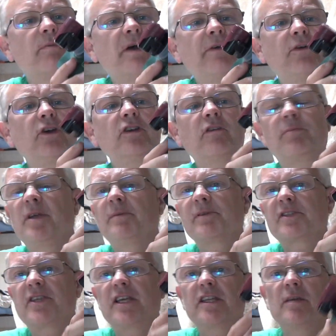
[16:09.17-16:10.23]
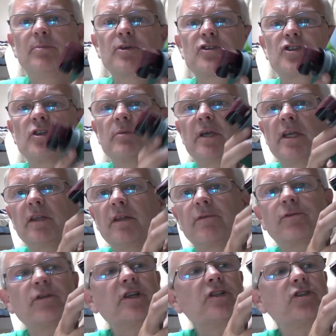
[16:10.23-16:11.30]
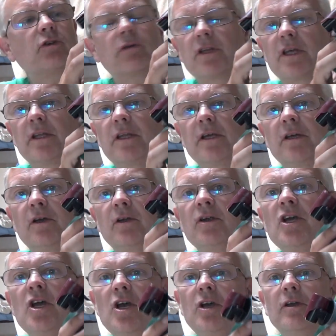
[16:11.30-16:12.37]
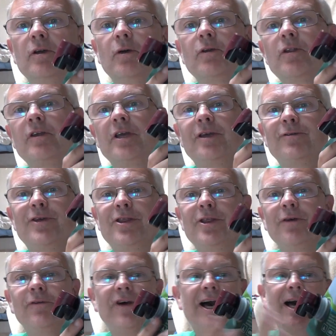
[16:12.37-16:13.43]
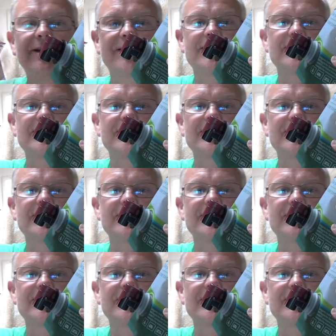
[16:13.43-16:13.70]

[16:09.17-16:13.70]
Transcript: them. I've heard of people saying they put something in the fridge, or they you know, in the van,